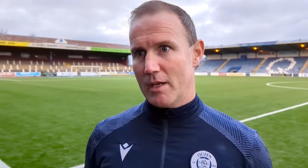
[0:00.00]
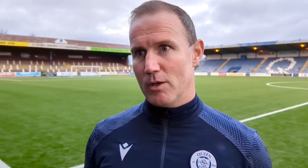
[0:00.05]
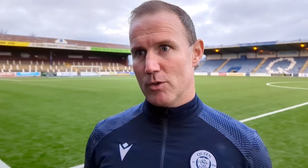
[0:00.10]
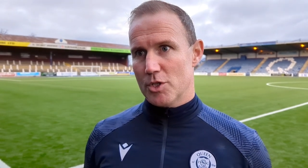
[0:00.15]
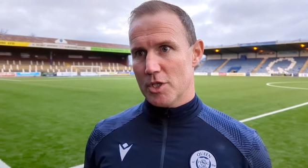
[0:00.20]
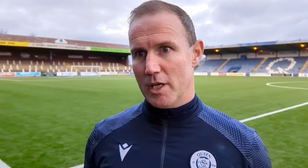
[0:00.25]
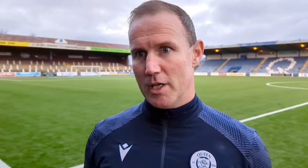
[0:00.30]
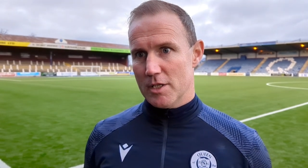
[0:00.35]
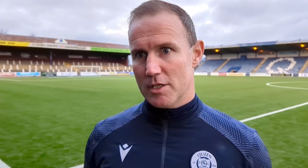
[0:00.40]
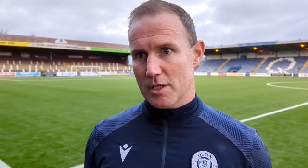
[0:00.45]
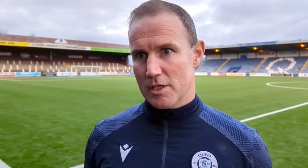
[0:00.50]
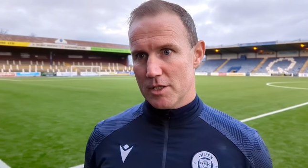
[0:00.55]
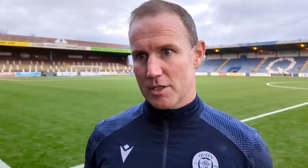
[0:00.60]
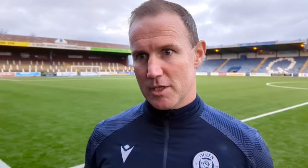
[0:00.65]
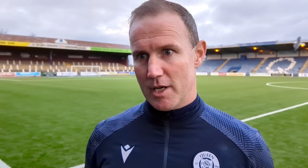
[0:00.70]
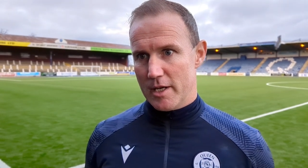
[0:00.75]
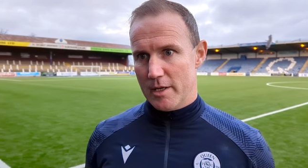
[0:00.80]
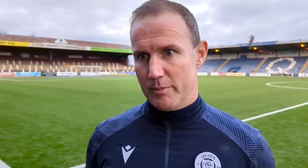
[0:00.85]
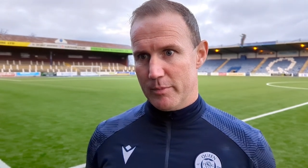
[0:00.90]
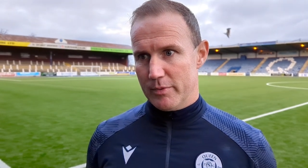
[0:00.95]
Changed their
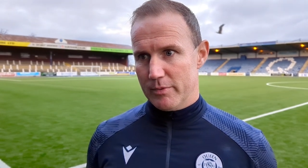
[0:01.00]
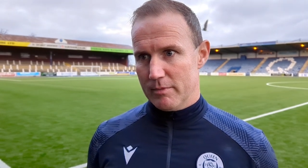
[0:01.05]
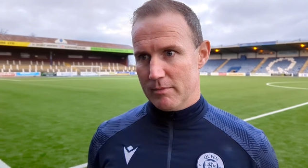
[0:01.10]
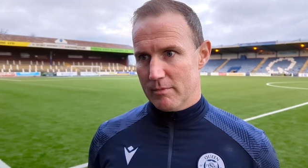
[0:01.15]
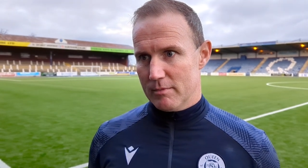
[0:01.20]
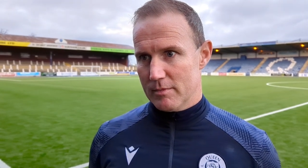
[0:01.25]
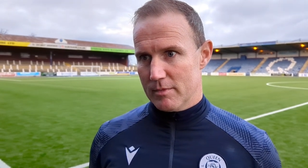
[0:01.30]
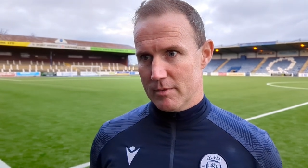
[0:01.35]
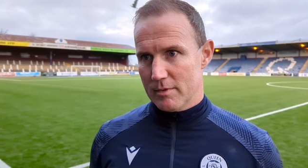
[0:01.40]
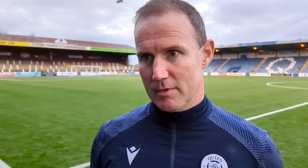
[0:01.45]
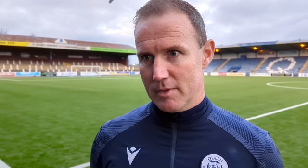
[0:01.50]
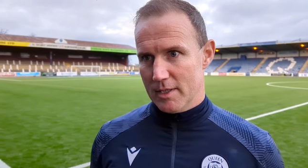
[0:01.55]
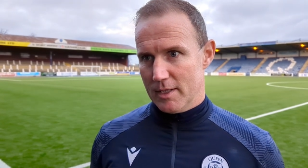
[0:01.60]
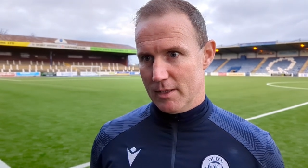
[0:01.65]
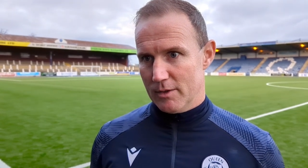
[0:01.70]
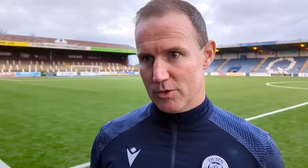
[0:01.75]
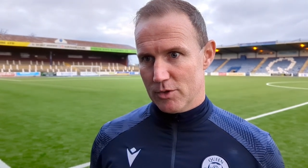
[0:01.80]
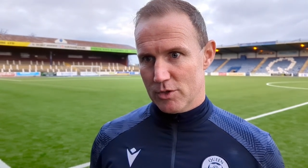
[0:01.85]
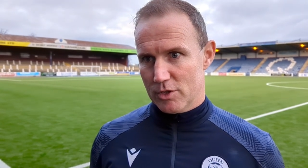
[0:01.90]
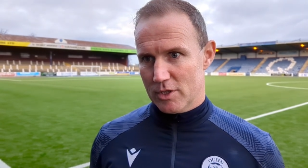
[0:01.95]
shape.
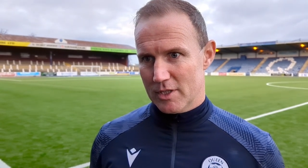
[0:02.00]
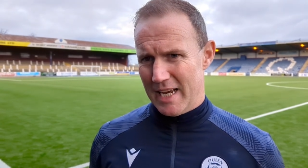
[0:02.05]
Just